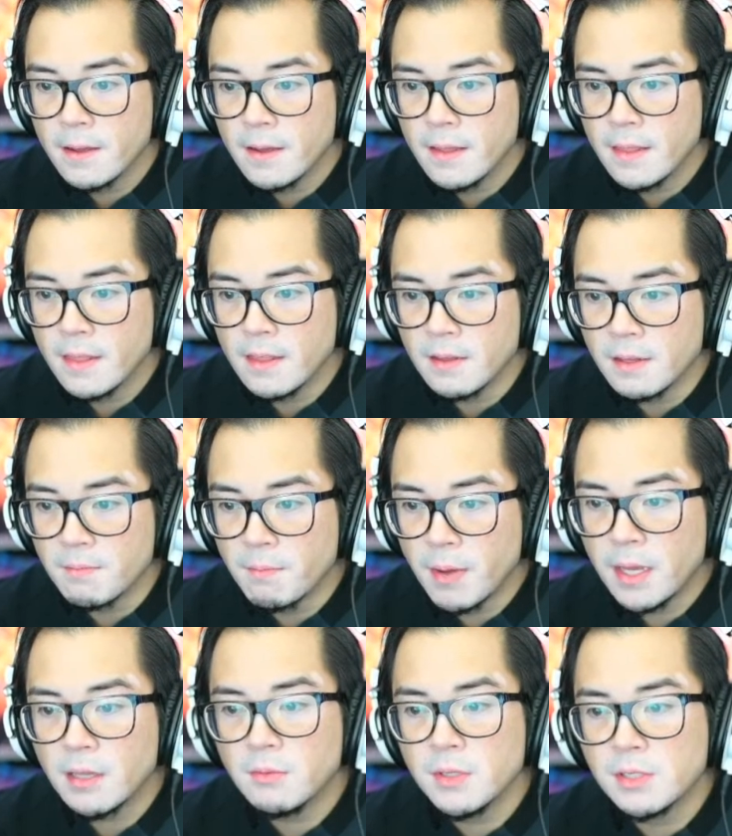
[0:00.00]
The
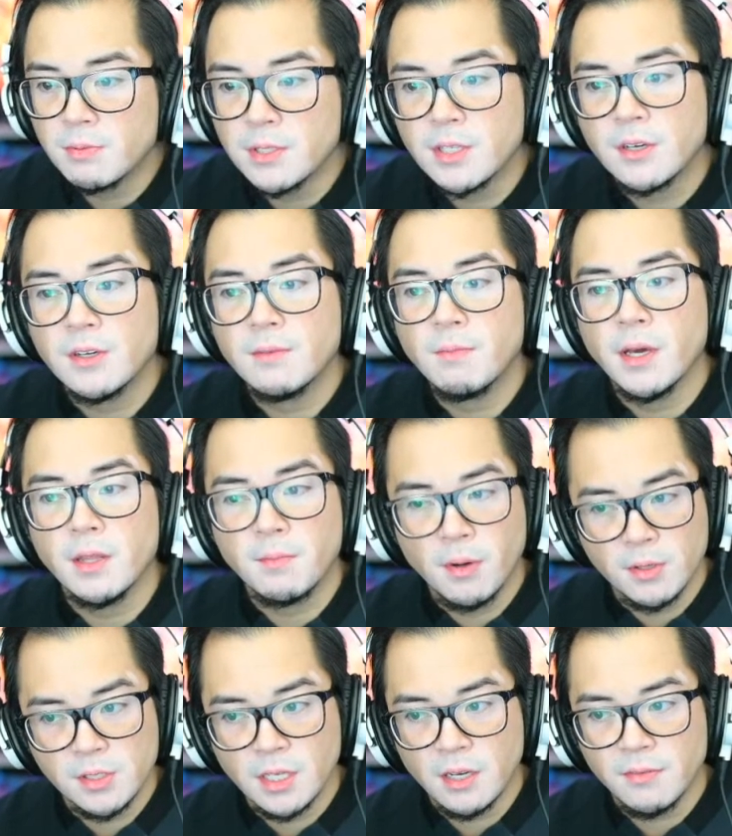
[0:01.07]
mail was returned by the
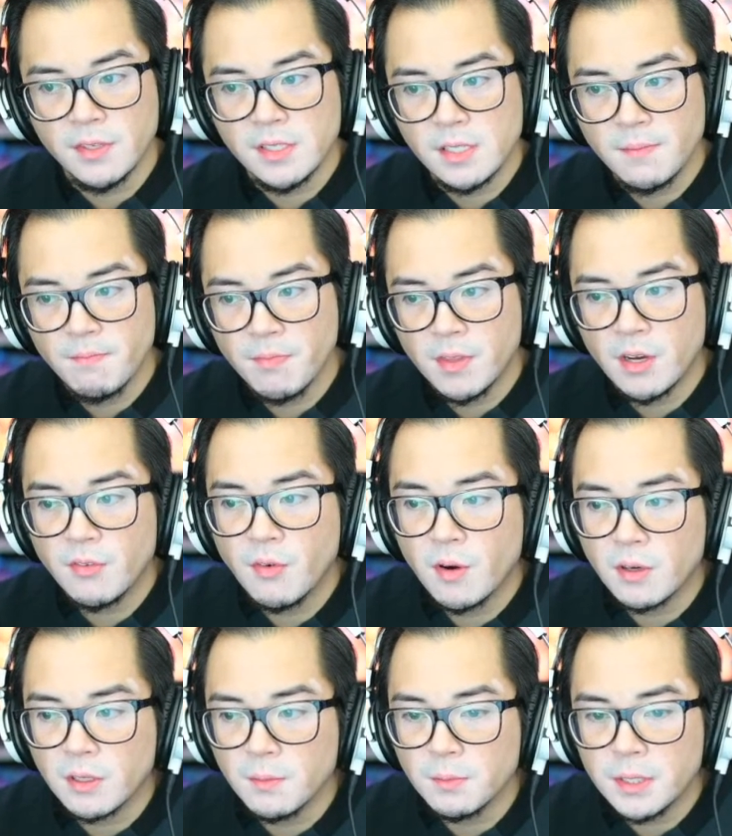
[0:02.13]
post office. Therefore,
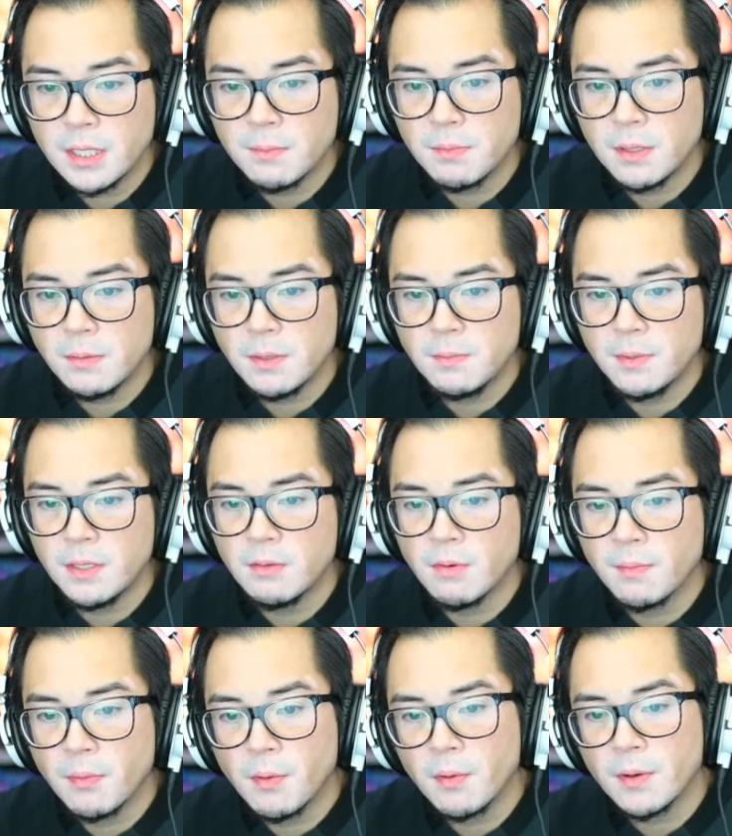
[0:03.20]
a complete BBB
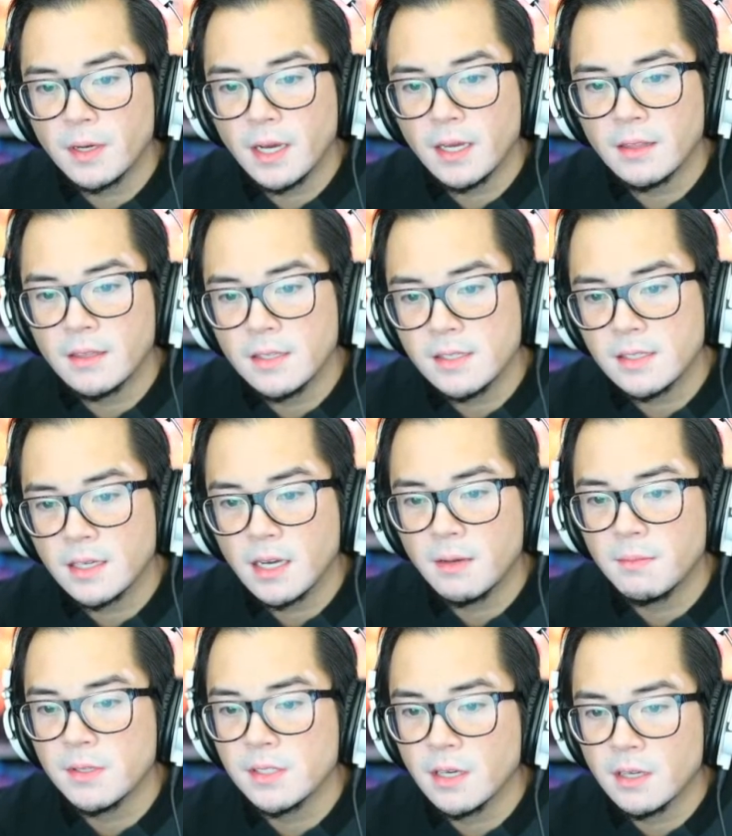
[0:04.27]
report at this
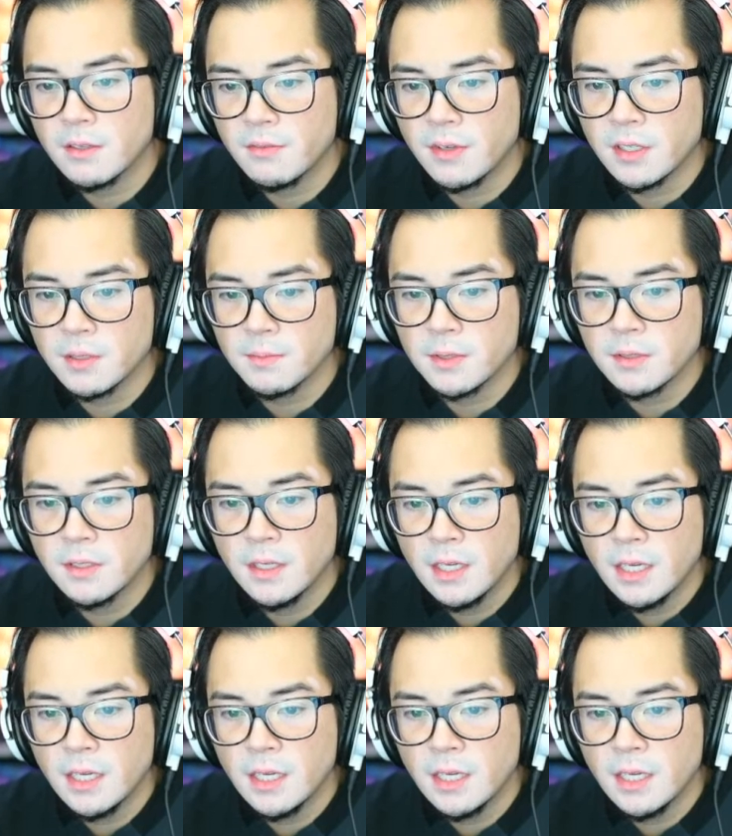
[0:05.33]
time is unavailable.